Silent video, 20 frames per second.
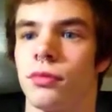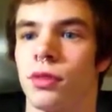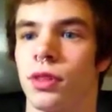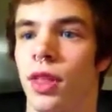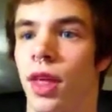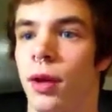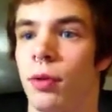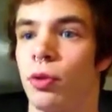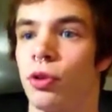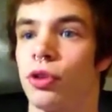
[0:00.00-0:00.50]

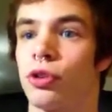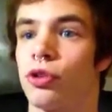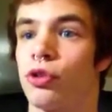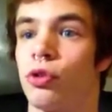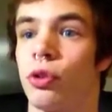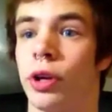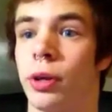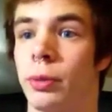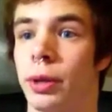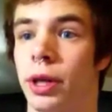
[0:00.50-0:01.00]
they were
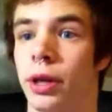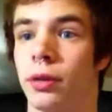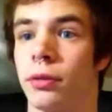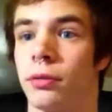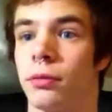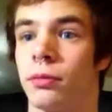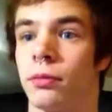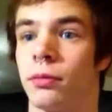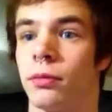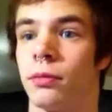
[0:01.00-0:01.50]
screaming.
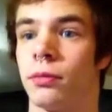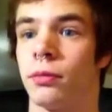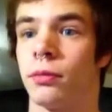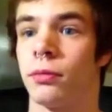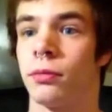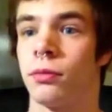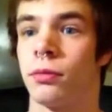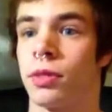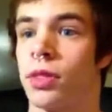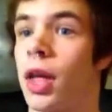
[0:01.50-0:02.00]

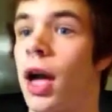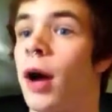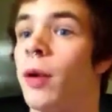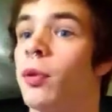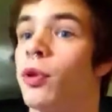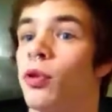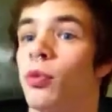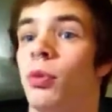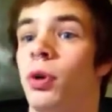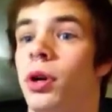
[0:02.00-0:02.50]
That
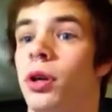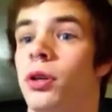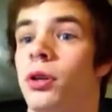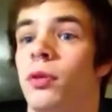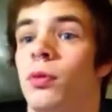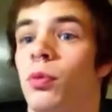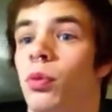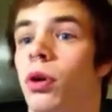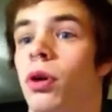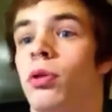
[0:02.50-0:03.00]
was what
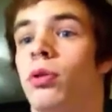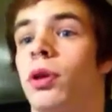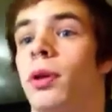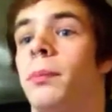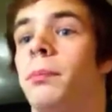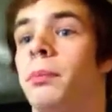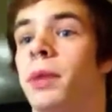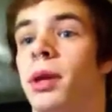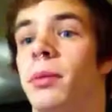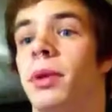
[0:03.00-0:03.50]
woke
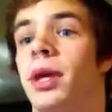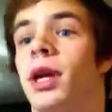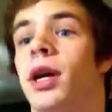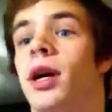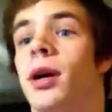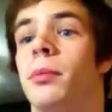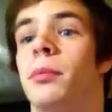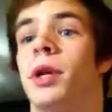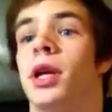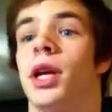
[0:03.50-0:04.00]
Mimi
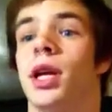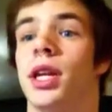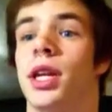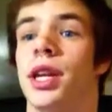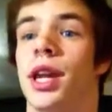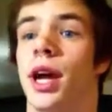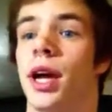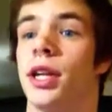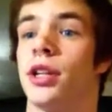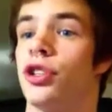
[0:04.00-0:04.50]
up,
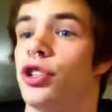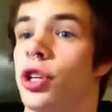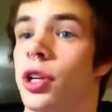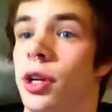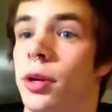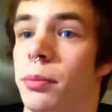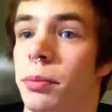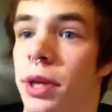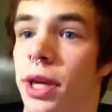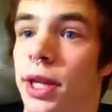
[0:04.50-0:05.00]
not
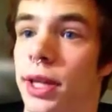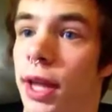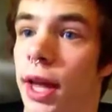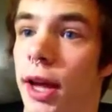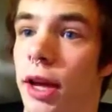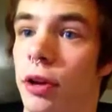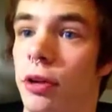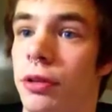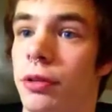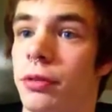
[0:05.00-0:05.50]
Jenna being
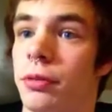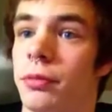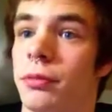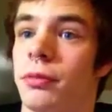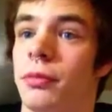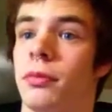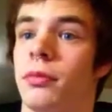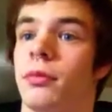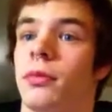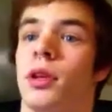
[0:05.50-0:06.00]
loud.
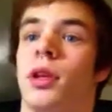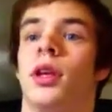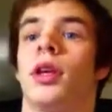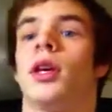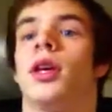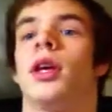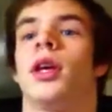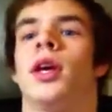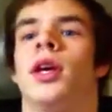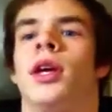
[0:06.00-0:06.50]

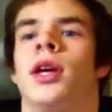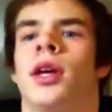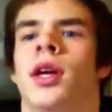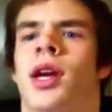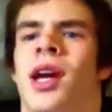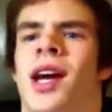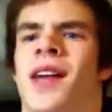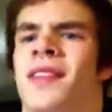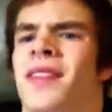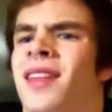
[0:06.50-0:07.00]

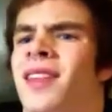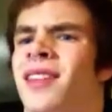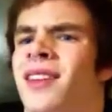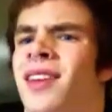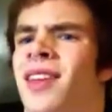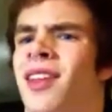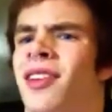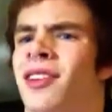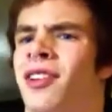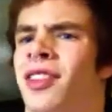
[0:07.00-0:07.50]
And that's
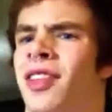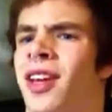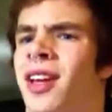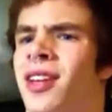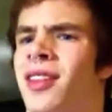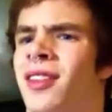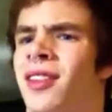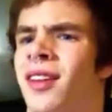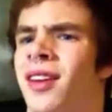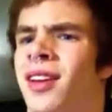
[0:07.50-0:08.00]
another thing.
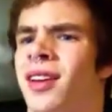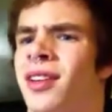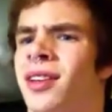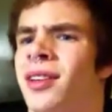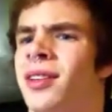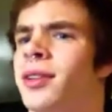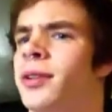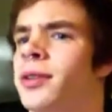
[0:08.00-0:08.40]
It's like,